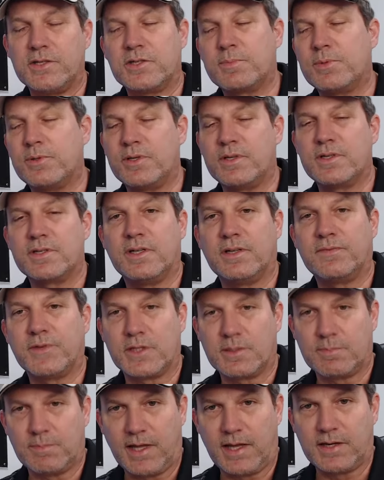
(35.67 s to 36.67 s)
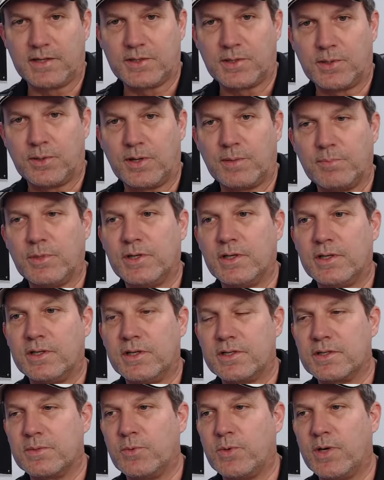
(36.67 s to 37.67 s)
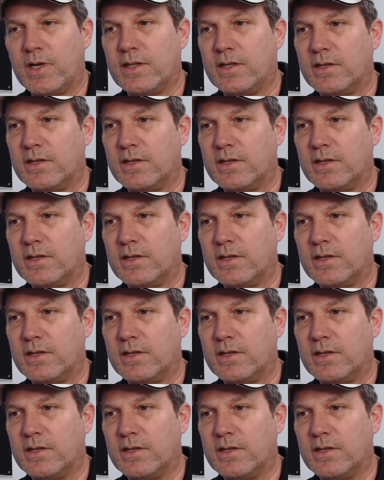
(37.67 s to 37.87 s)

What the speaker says: It's pretty self-explanatory, but it is a way